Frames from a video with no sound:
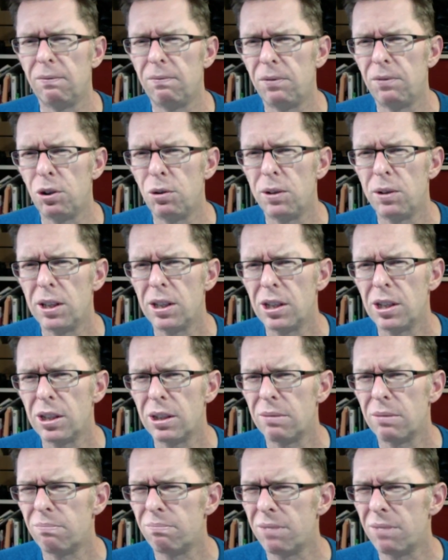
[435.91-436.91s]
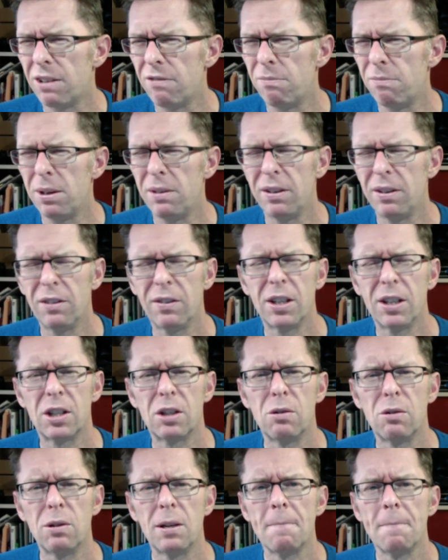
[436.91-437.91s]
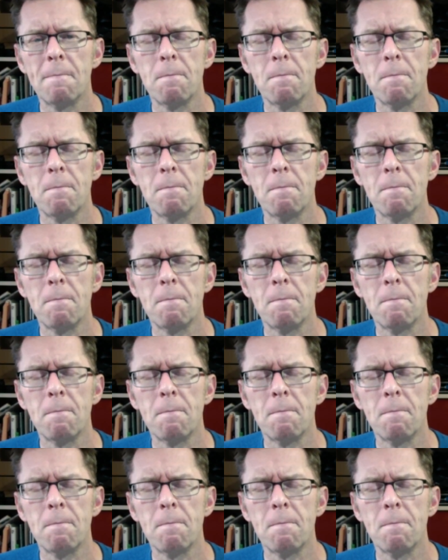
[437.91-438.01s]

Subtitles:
Furious FPV, I think it's called,